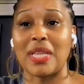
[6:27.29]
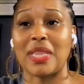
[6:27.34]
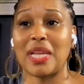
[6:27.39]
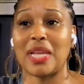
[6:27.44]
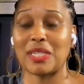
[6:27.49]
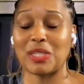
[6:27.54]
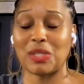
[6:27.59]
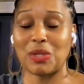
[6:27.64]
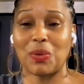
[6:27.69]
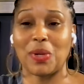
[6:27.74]

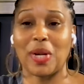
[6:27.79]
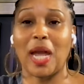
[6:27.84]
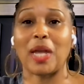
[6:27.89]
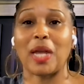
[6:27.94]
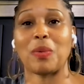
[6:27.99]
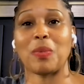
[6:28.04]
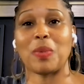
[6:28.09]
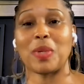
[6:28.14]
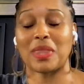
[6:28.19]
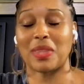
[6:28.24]
that's
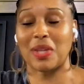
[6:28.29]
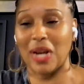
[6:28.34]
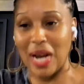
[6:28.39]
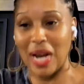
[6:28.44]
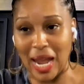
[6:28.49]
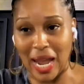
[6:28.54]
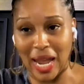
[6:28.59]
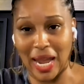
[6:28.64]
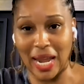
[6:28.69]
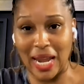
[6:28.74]
created with their
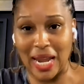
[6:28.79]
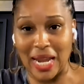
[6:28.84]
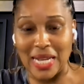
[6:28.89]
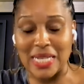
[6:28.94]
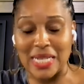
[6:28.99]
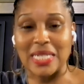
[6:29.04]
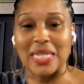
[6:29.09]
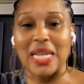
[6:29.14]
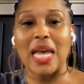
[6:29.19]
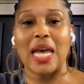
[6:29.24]

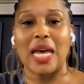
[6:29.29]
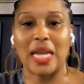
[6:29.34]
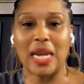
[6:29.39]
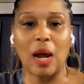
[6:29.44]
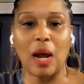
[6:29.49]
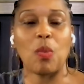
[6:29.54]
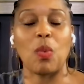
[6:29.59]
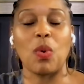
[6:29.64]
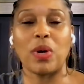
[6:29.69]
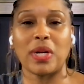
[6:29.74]
hands and
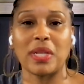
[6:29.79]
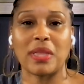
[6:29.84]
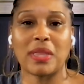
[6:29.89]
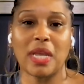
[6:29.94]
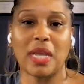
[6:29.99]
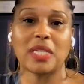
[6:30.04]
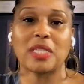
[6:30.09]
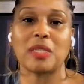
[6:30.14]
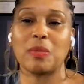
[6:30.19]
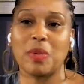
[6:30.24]
i wanted
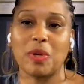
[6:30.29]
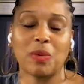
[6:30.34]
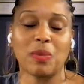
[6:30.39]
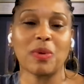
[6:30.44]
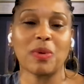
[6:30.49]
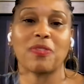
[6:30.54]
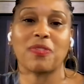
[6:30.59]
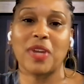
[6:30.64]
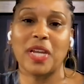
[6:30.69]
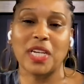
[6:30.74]
that to be a
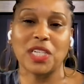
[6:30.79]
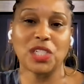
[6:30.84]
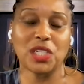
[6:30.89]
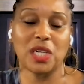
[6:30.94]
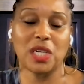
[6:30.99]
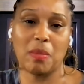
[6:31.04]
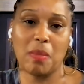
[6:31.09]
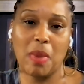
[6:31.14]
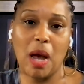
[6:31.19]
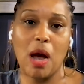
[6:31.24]

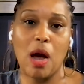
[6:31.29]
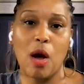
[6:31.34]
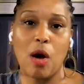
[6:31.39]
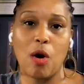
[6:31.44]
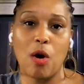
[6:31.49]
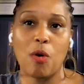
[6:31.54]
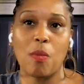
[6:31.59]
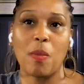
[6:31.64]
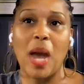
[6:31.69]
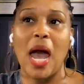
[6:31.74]
reflection in my
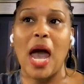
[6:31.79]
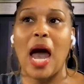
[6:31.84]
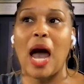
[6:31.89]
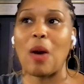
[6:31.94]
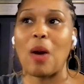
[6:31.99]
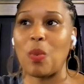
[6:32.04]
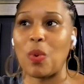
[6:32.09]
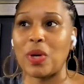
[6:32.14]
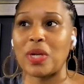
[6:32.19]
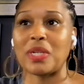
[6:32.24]
home
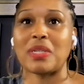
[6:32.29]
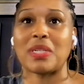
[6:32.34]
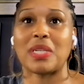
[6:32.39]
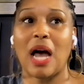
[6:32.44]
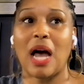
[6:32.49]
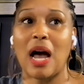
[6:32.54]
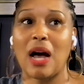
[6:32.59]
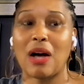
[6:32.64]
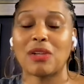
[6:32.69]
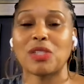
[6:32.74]
i wanted
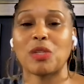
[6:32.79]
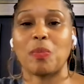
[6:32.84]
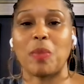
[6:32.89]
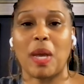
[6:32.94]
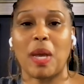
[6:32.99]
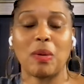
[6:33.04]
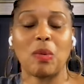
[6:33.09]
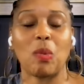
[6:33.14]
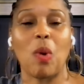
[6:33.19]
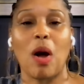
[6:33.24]
to also be
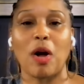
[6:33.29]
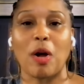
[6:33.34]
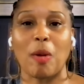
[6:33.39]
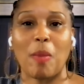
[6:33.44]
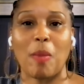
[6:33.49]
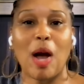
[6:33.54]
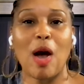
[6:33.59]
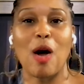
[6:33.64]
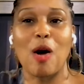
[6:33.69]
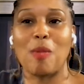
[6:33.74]
able to walk in
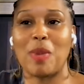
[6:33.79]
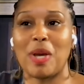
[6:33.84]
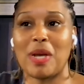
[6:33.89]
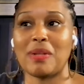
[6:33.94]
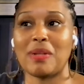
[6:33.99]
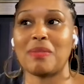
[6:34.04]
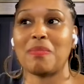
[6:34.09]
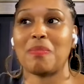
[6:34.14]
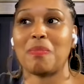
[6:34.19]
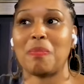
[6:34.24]
my home
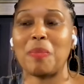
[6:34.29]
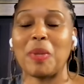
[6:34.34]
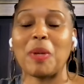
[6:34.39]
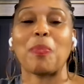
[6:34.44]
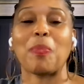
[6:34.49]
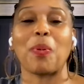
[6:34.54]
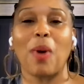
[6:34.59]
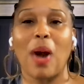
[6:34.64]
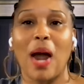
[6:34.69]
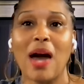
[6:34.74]
and be
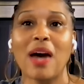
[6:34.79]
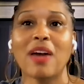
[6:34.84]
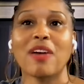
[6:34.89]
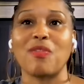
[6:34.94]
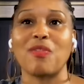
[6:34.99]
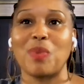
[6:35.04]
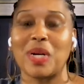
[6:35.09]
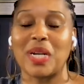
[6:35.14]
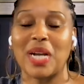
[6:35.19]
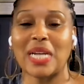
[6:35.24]
proud
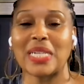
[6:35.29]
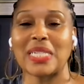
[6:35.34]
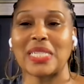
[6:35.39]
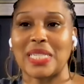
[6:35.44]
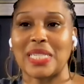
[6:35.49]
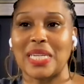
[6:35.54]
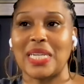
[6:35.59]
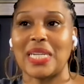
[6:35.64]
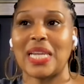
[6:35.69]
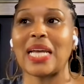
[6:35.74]
of what i
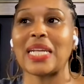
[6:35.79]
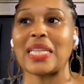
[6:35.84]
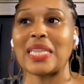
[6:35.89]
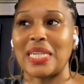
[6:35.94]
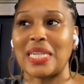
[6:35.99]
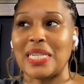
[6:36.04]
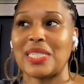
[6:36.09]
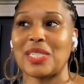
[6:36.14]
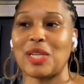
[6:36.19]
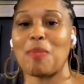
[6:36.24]
see like
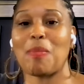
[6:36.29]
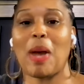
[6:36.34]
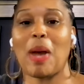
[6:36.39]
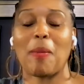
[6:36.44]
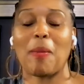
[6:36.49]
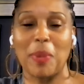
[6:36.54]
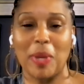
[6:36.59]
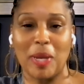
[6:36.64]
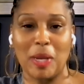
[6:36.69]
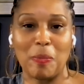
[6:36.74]
these are
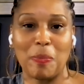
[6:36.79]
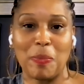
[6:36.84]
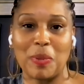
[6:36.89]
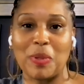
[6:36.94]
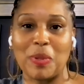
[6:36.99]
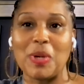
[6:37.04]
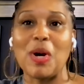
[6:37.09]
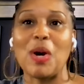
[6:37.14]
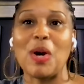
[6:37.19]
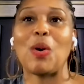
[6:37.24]
my
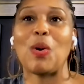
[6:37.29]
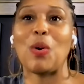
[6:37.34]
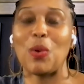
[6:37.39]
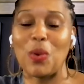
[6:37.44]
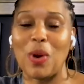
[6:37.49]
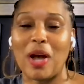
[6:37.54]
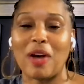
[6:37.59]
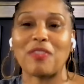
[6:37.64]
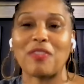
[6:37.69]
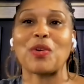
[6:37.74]
people
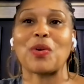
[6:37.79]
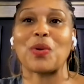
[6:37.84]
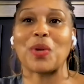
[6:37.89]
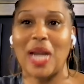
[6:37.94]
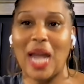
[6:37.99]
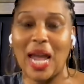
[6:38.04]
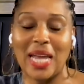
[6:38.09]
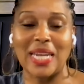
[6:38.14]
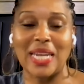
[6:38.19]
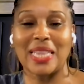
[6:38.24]
who have
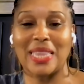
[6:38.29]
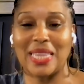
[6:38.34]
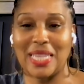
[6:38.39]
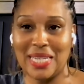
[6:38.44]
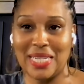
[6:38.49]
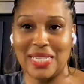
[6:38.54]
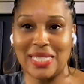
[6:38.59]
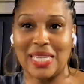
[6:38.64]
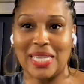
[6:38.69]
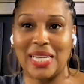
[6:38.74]
created
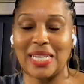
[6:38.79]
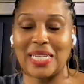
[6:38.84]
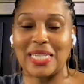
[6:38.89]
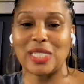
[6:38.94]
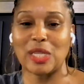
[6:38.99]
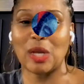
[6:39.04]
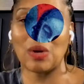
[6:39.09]
these things.